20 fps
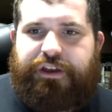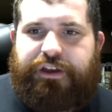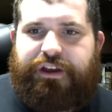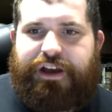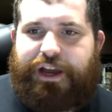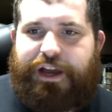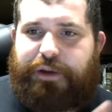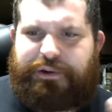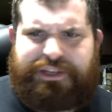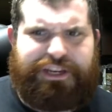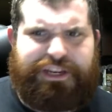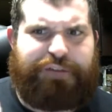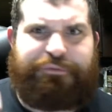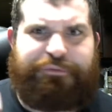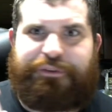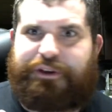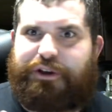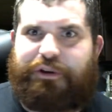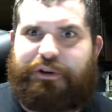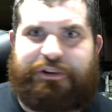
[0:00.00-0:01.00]
I would definitely
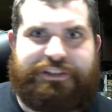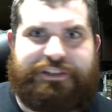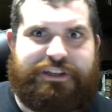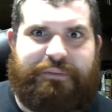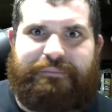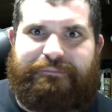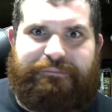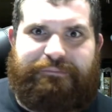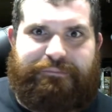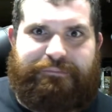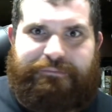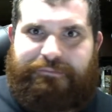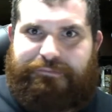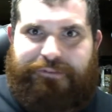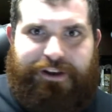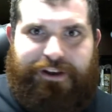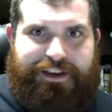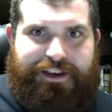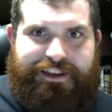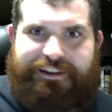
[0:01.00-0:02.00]
go to some
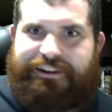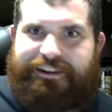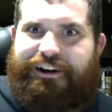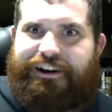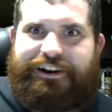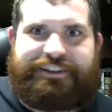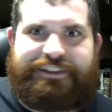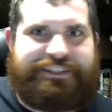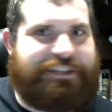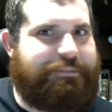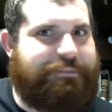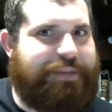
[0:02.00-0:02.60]
fucking haunted